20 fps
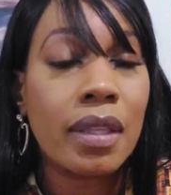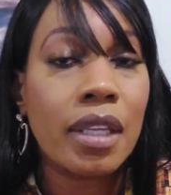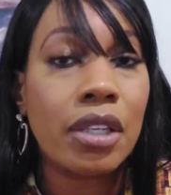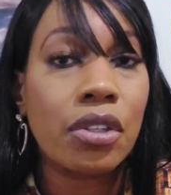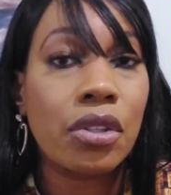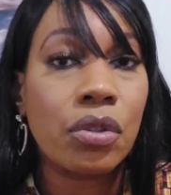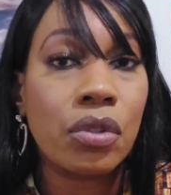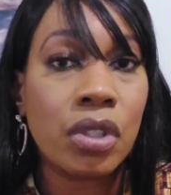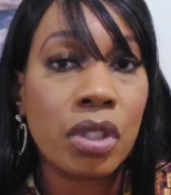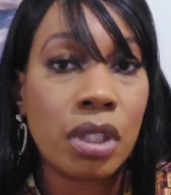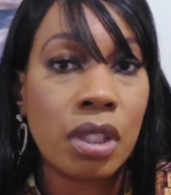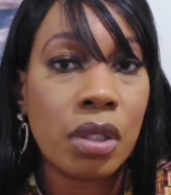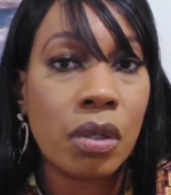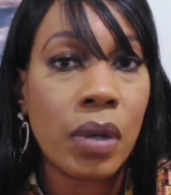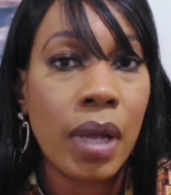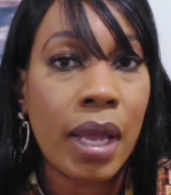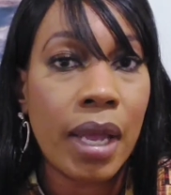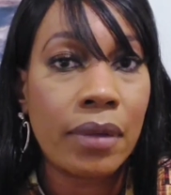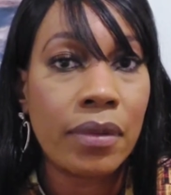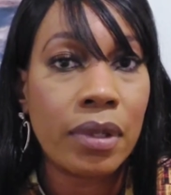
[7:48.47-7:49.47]
then you
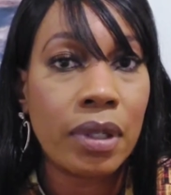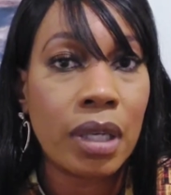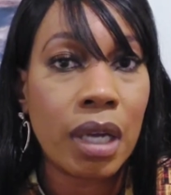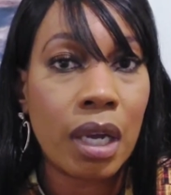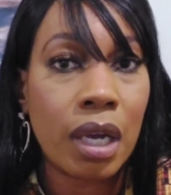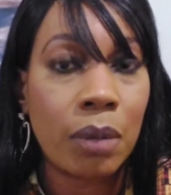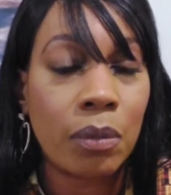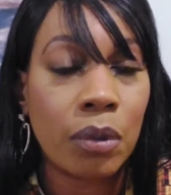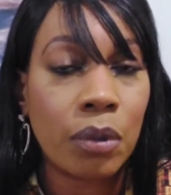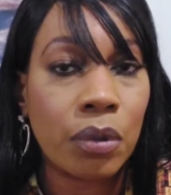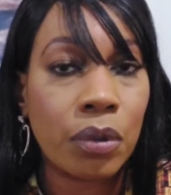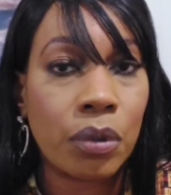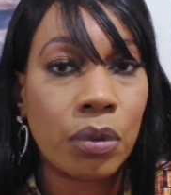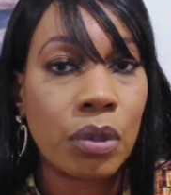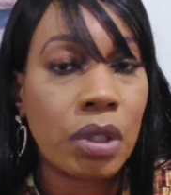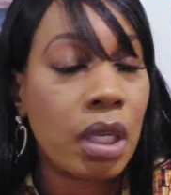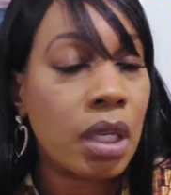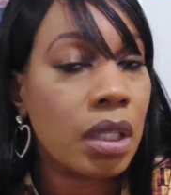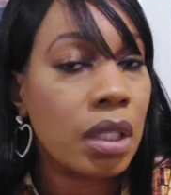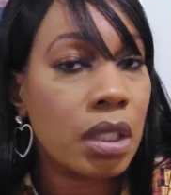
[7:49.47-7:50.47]
still have the comp cruise.